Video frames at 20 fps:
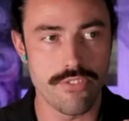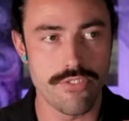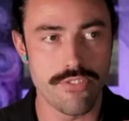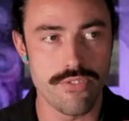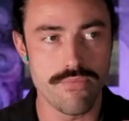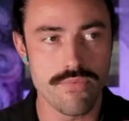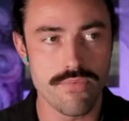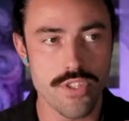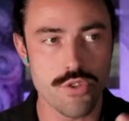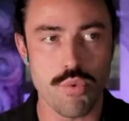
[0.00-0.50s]
of
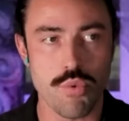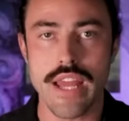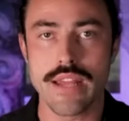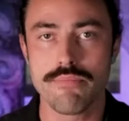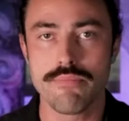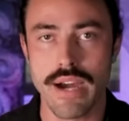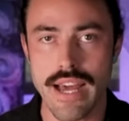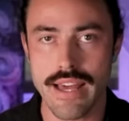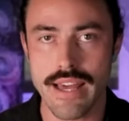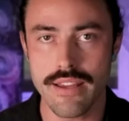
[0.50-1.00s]

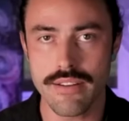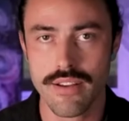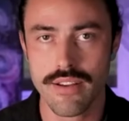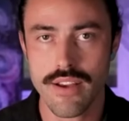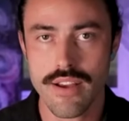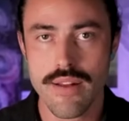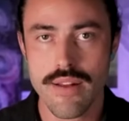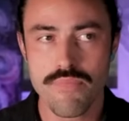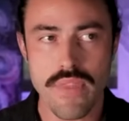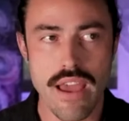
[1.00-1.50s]
swayed by it
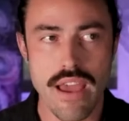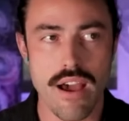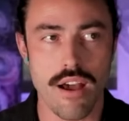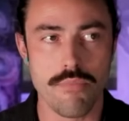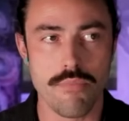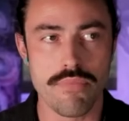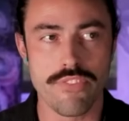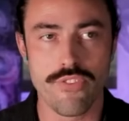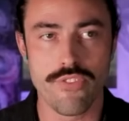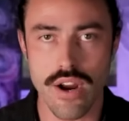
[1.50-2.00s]

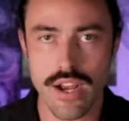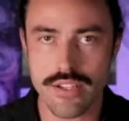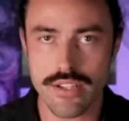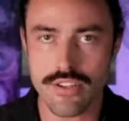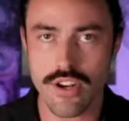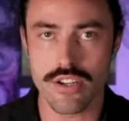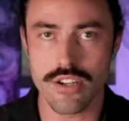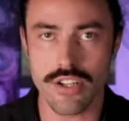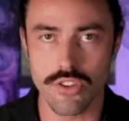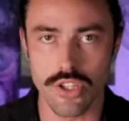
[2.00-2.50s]
um, before I
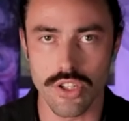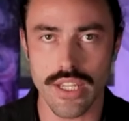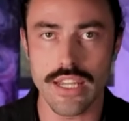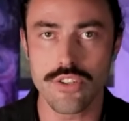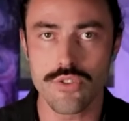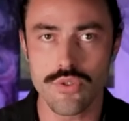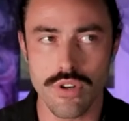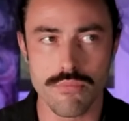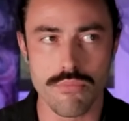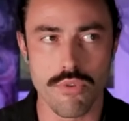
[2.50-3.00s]
started to look
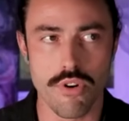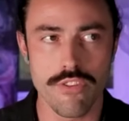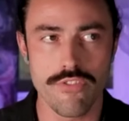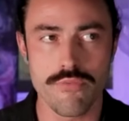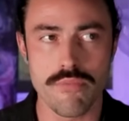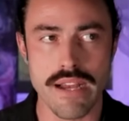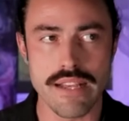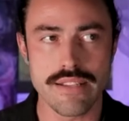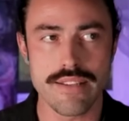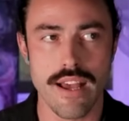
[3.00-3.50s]
into it more
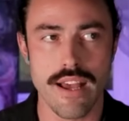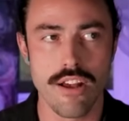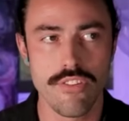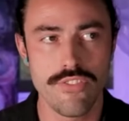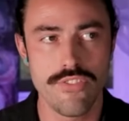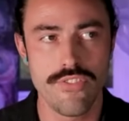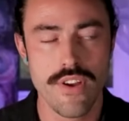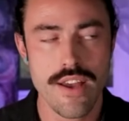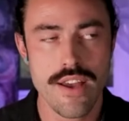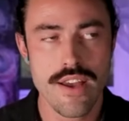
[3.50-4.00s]
for
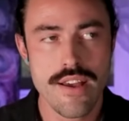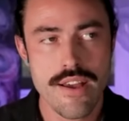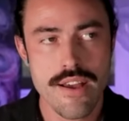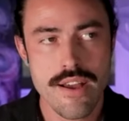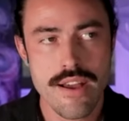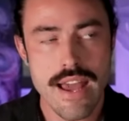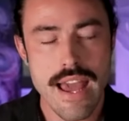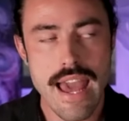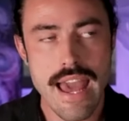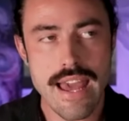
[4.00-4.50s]
myself.
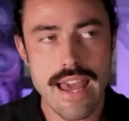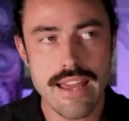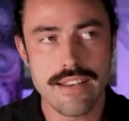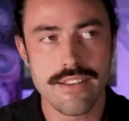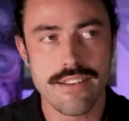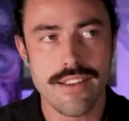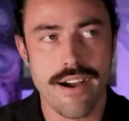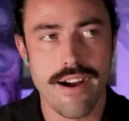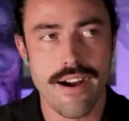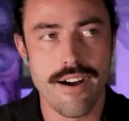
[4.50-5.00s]

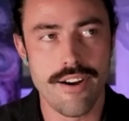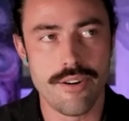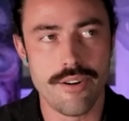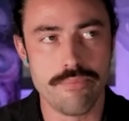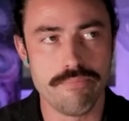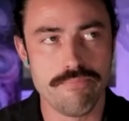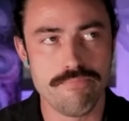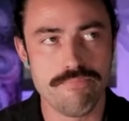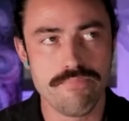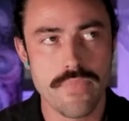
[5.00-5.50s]
And
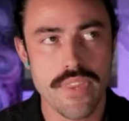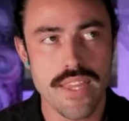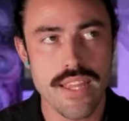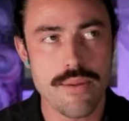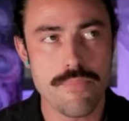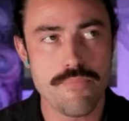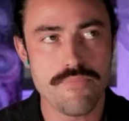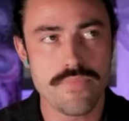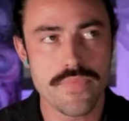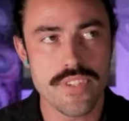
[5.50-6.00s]
um,
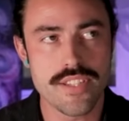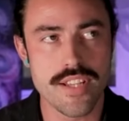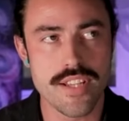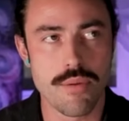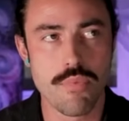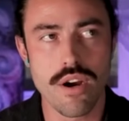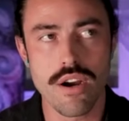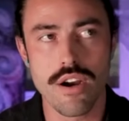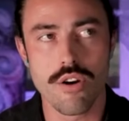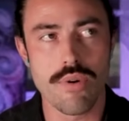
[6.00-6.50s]

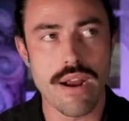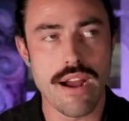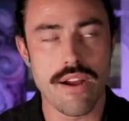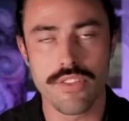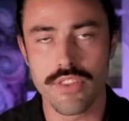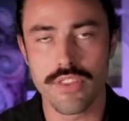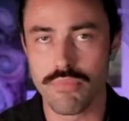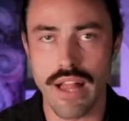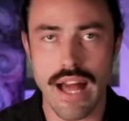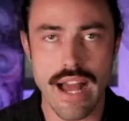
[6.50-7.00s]
somewhere
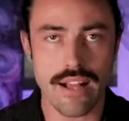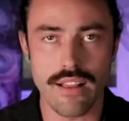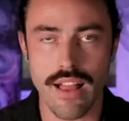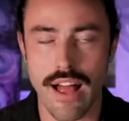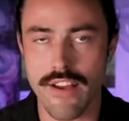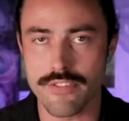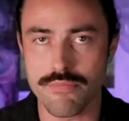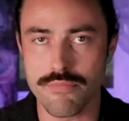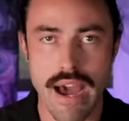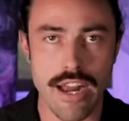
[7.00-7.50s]
around the Black
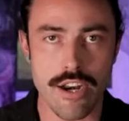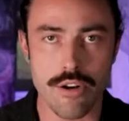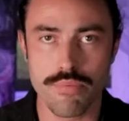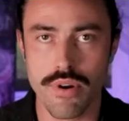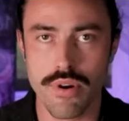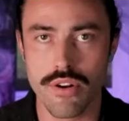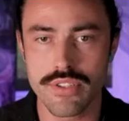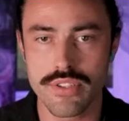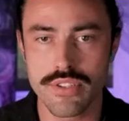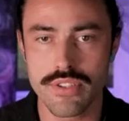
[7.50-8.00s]
Lives Matter
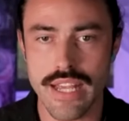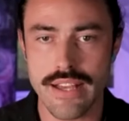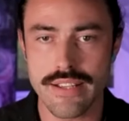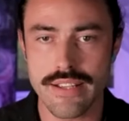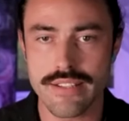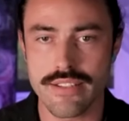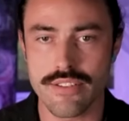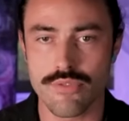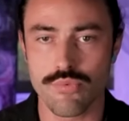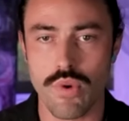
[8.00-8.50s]

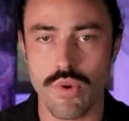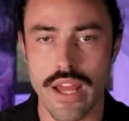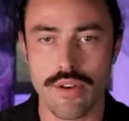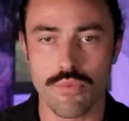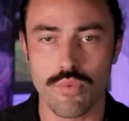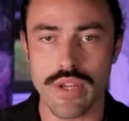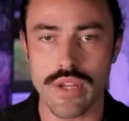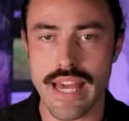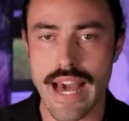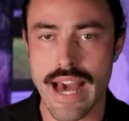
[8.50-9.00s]
protests,
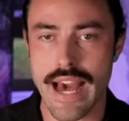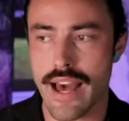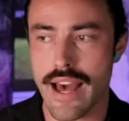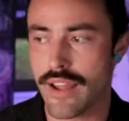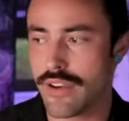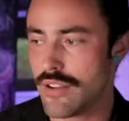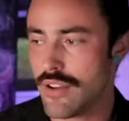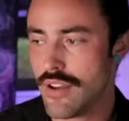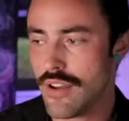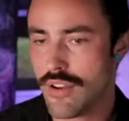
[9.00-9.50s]
when we
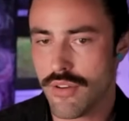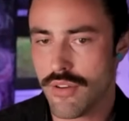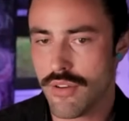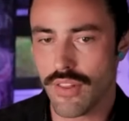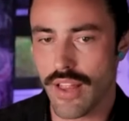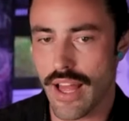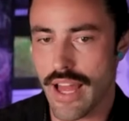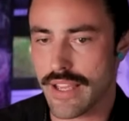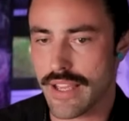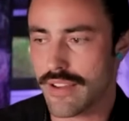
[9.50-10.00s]
had
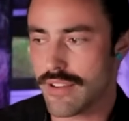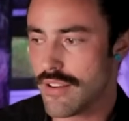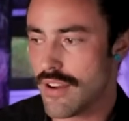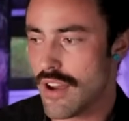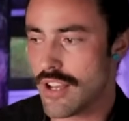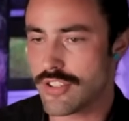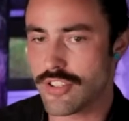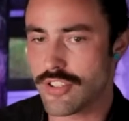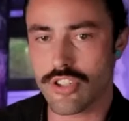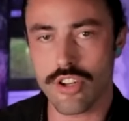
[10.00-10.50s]
like
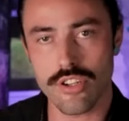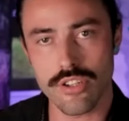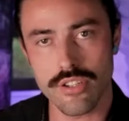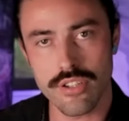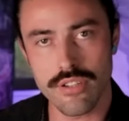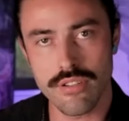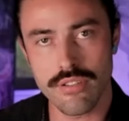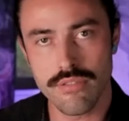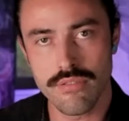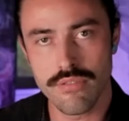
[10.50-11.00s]
a
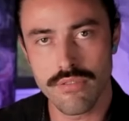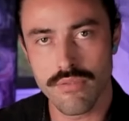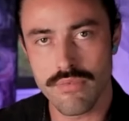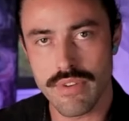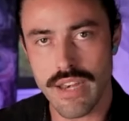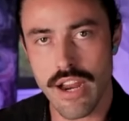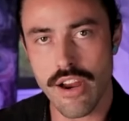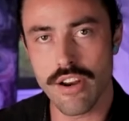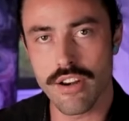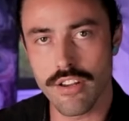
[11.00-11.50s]
certain
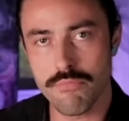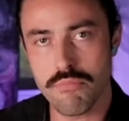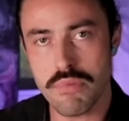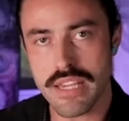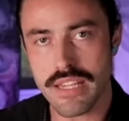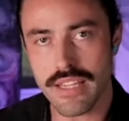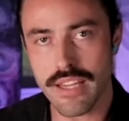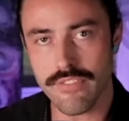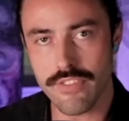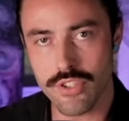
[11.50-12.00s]
narrative
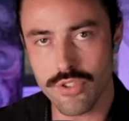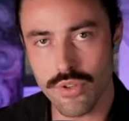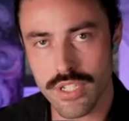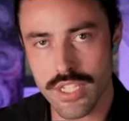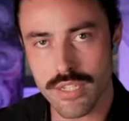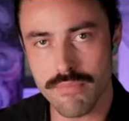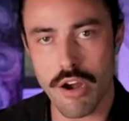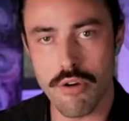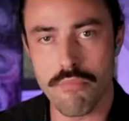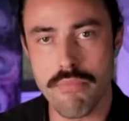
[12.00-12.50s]
being given to
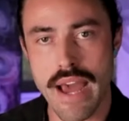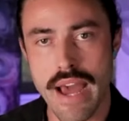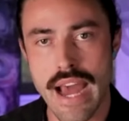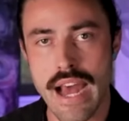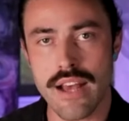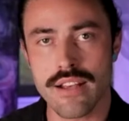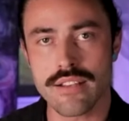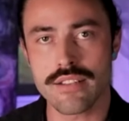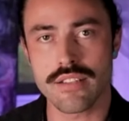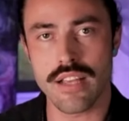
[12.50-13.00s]
us about
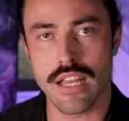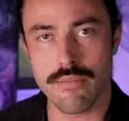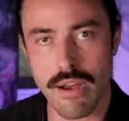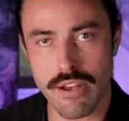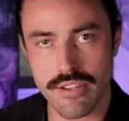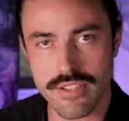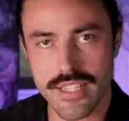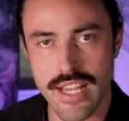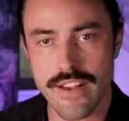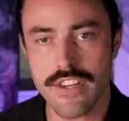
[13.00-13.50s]
masks and
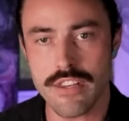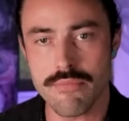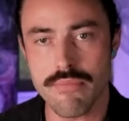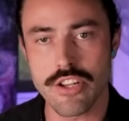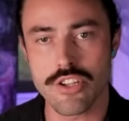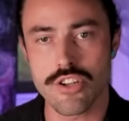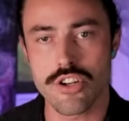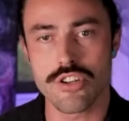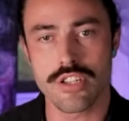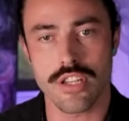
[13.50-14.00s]
about safety
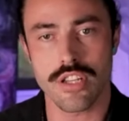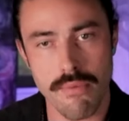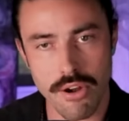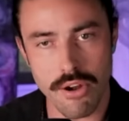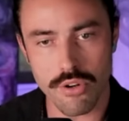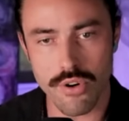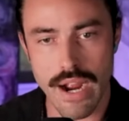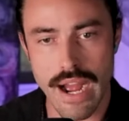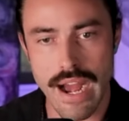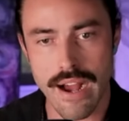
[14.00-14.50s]
measures and
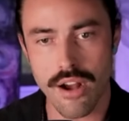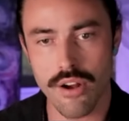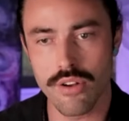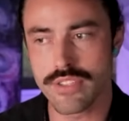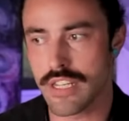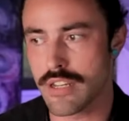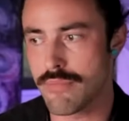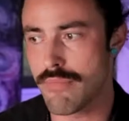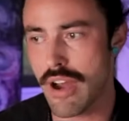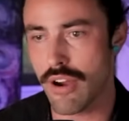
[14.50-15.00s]
about
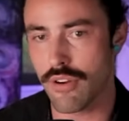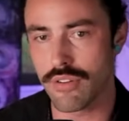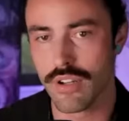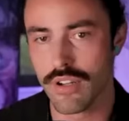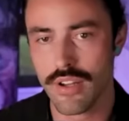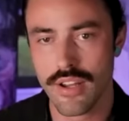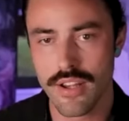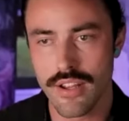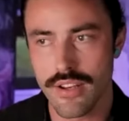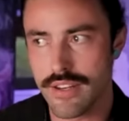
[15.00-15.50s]
crowds and about
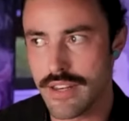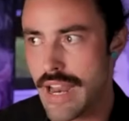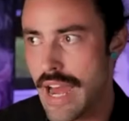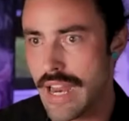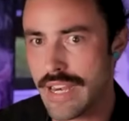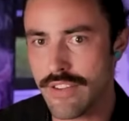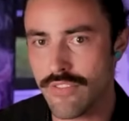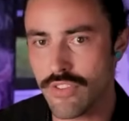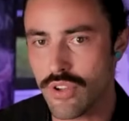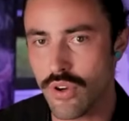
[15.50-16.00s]

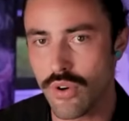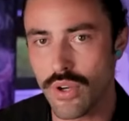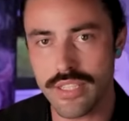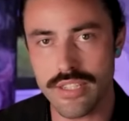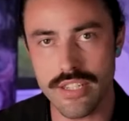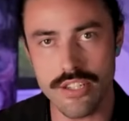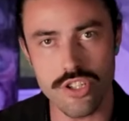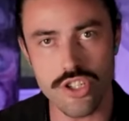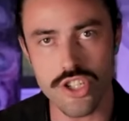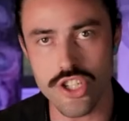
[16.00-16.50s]
not even going
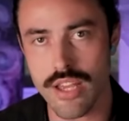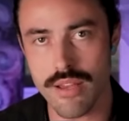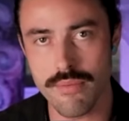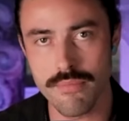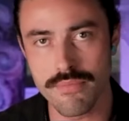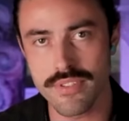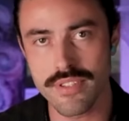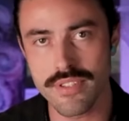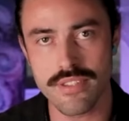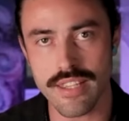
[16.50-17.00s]
to
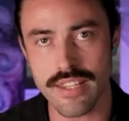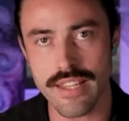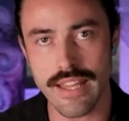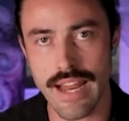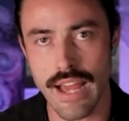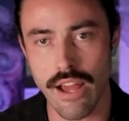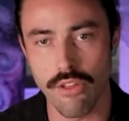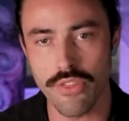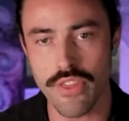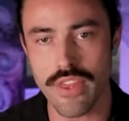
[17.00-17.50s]
gyms to get
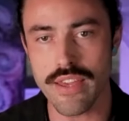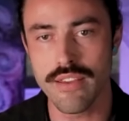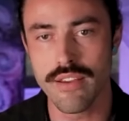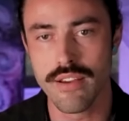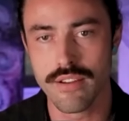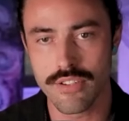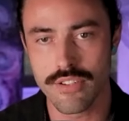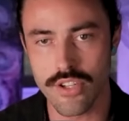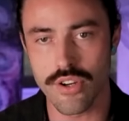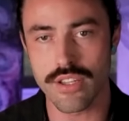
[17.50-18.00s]
healthy
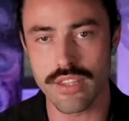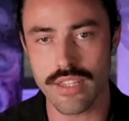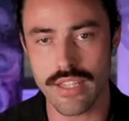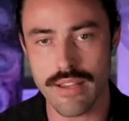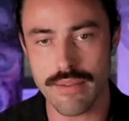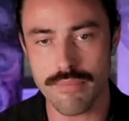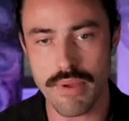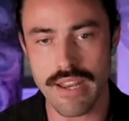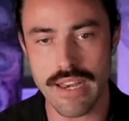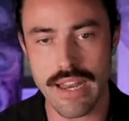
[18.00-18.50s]
during the
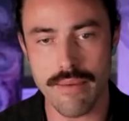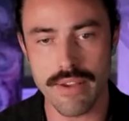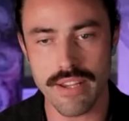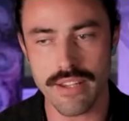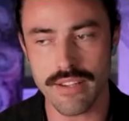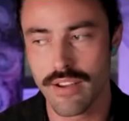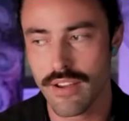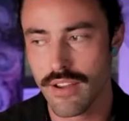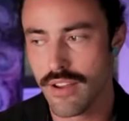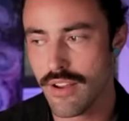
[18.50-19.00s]

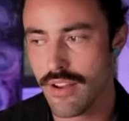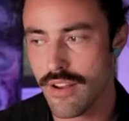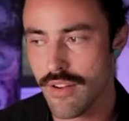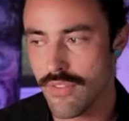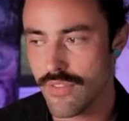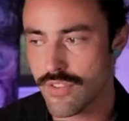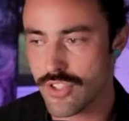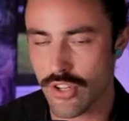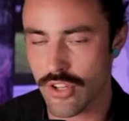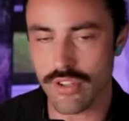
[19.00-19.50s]
pandemic,
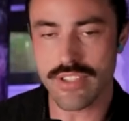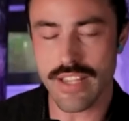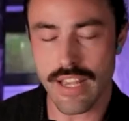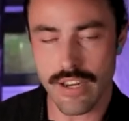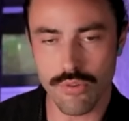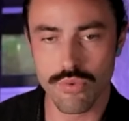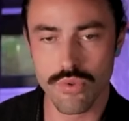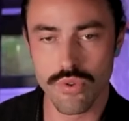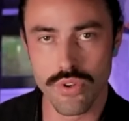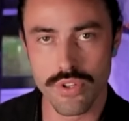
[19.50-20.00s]
certain set
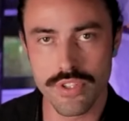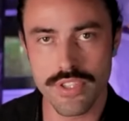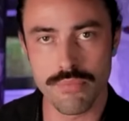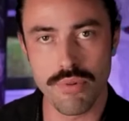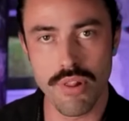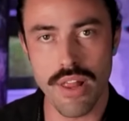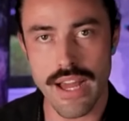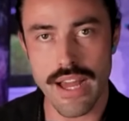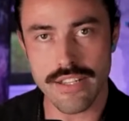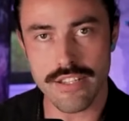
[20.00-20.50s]
of rules
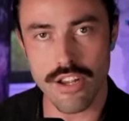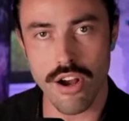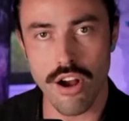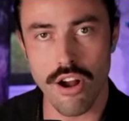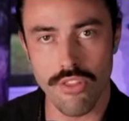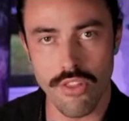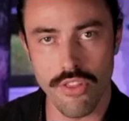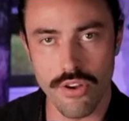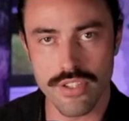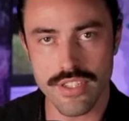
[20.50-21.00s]
applied to
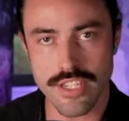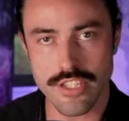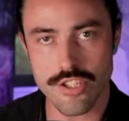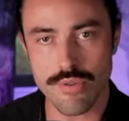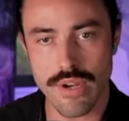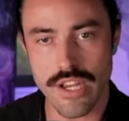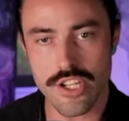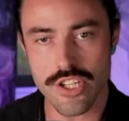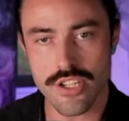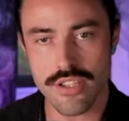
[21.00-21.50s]
all those
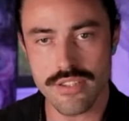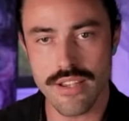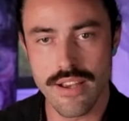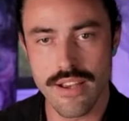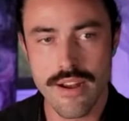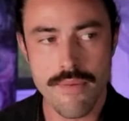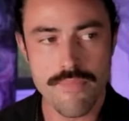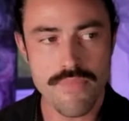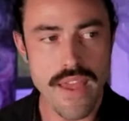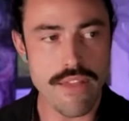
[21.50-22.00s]
situations.
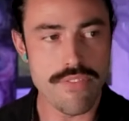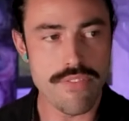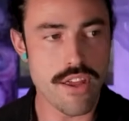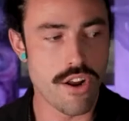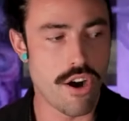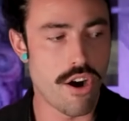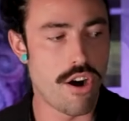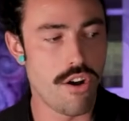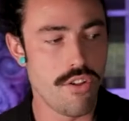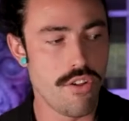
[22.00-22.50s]
And then
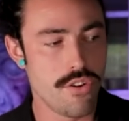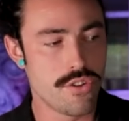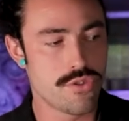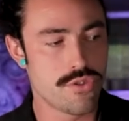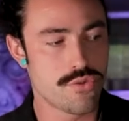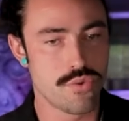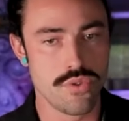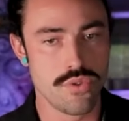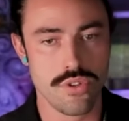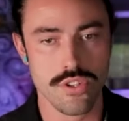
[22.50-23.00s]
all those
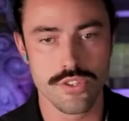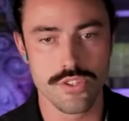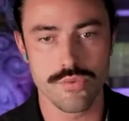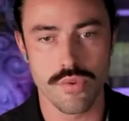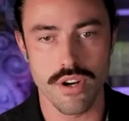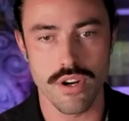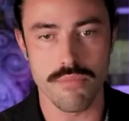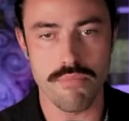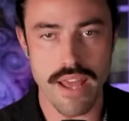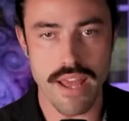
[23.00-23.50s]
rules were